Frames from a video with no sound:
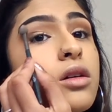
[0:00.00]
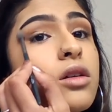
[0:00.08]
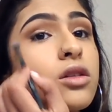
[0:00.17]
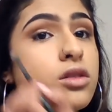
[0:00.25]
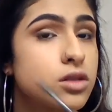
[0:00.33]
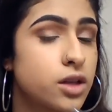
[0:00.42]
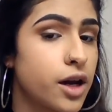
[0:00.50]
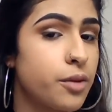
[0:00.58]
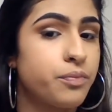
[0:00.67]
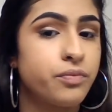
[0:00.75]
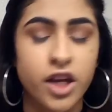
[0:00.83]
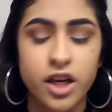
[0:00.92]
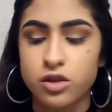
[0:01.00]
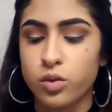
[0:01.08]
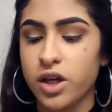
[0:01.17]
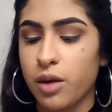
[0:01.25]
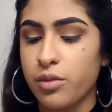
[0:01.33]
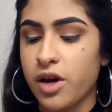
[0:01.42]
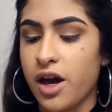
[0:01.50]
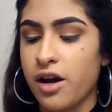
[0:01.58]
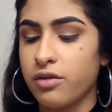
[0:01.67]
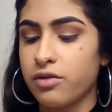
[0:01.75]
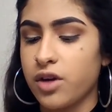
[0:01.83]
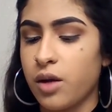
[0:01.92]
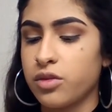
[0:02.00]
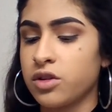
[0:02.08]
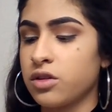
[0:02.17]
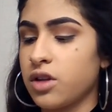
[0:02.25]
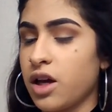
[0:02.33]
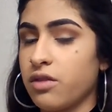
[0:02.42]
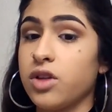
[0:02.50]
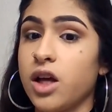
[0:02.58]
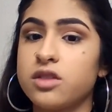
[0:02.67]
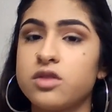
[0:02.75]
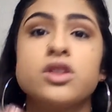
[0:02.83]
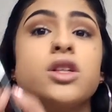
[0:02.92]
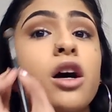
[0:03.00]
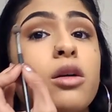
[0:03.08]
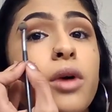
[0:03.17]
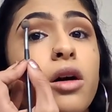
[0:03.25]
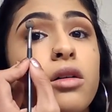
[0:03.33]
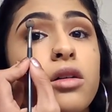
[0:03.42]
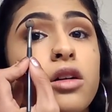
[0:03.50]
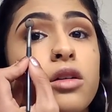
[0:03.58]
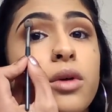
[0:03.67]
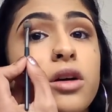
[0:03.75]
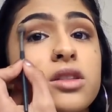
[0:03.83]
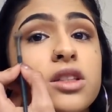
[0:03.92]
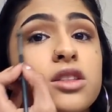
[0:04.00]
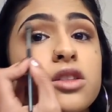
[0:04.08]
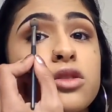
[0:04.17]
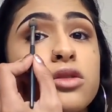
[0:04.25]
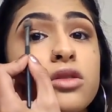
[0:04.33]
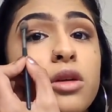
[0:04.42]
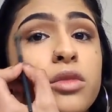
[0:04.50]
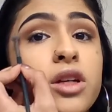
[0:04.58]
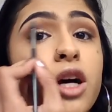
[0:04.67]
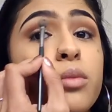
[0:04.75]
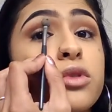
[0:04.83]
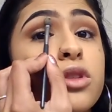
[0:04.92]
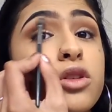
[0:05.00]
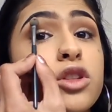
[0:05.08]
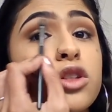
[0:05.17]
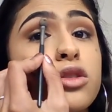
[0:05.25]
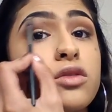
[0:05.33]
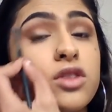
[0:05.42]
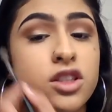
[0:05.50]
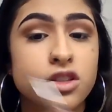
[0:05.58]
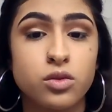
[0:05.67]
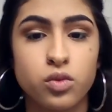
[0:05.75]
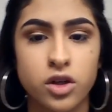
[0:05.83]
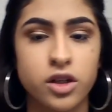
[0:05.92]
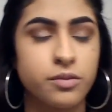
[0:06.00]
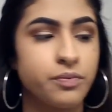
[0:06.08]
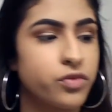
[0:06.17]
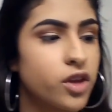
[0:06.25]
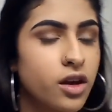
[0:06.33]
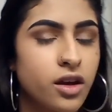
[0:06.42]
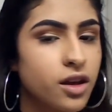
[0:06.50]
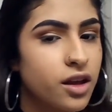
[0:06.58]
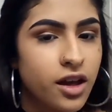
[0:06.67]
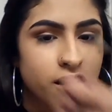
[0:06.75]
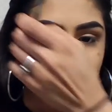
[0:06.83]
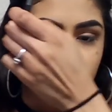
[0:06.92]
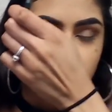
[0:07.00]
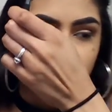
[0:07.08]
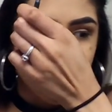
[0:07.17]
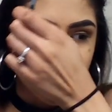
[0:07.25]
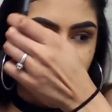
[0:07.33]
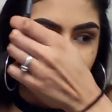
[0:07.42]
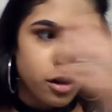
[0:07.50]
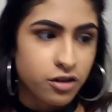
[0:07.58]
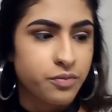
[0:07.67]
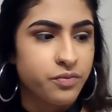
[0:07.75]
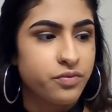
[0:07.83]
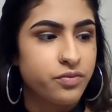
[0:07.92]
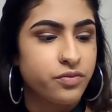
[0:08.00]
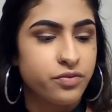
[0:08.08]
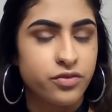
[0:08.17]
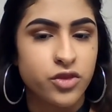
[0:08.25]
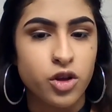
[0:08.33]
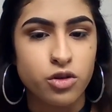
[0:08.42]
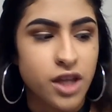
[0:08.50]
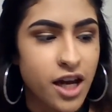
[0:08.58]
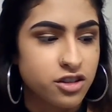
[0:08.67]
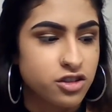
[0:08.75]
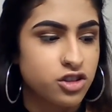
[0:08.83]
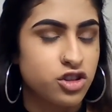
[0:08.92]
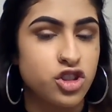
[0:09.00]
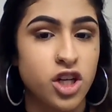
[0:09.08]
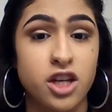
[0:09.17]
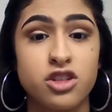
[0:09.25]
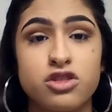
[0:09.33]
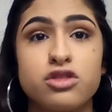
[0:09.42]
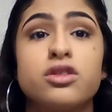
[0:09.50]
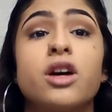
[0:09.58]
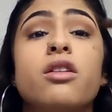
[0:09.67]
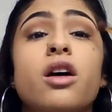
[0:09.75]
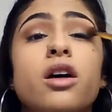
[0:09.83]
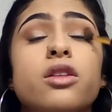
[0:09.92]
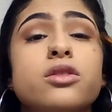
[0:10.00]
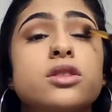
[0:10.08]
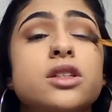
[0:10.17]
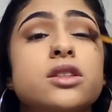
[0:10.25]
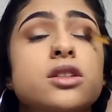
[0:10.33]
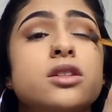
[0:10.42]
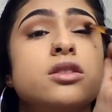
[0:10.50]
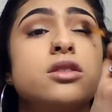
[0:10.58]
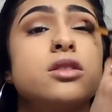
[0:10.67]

So yeah, next week I'm gonna have lots to talk about episode 2 of season 1. It's so crazy how those actors changed throughout all those seasons.